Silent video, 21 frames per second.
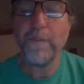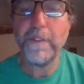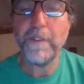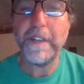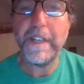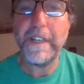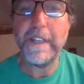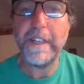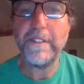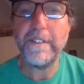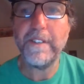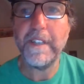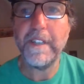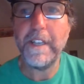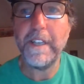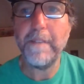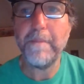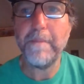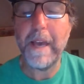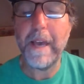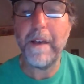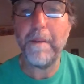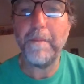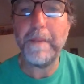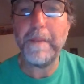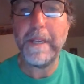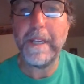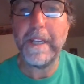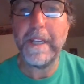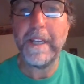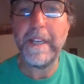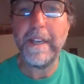free to email
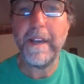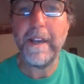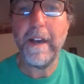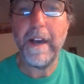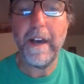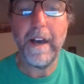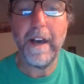me.